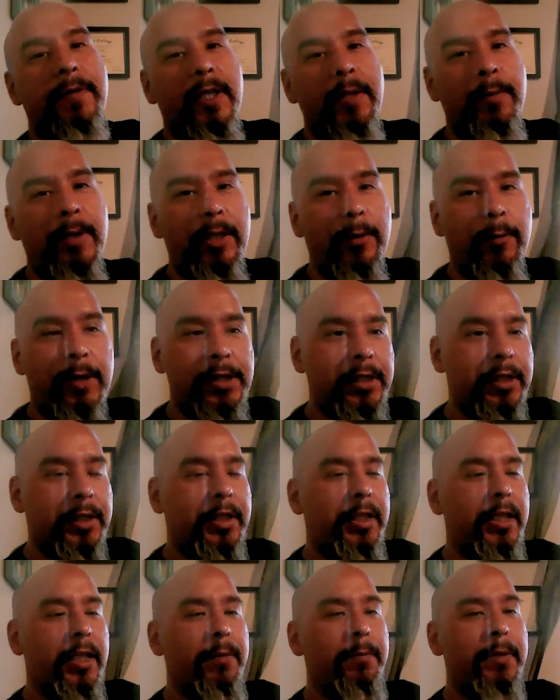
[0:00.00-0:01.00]
if anybody wants
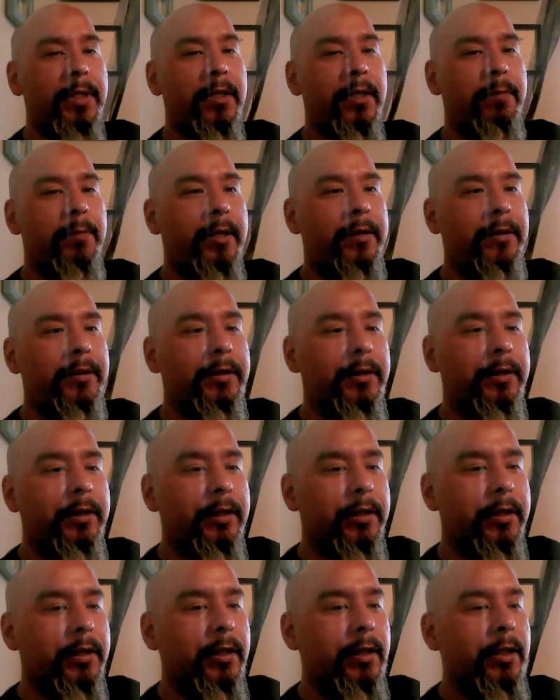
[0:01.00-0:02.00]
to DM me about
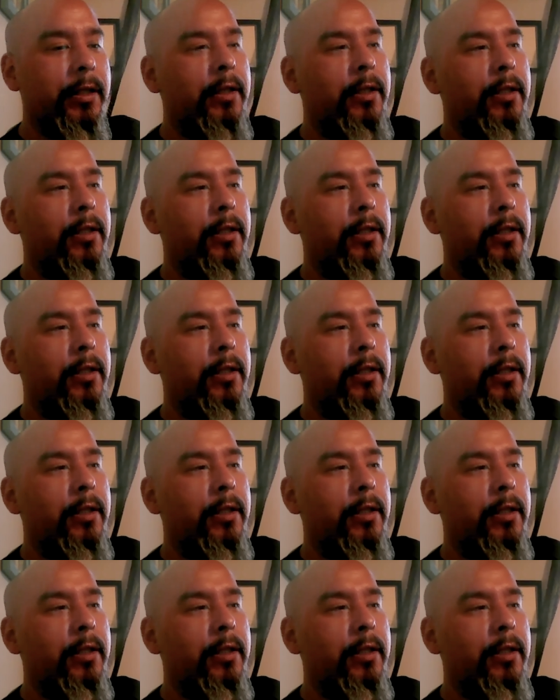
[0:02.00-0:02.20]
the